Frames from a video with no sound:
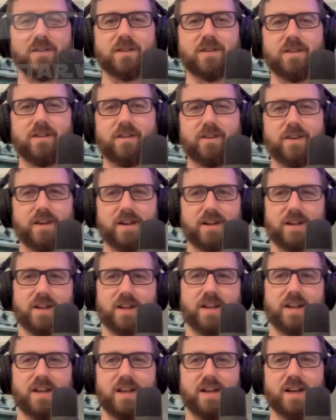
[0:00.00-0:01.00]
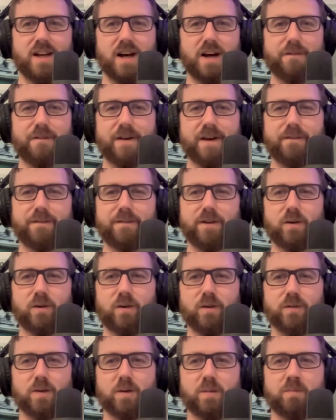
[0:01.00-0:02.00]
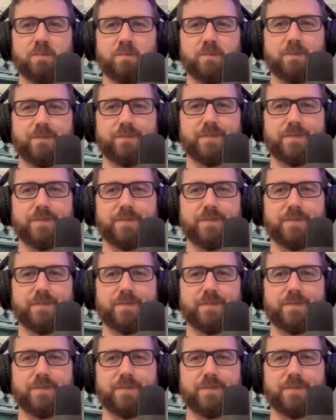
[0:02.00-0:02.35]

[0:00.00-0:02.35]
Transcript: to a fair few of them.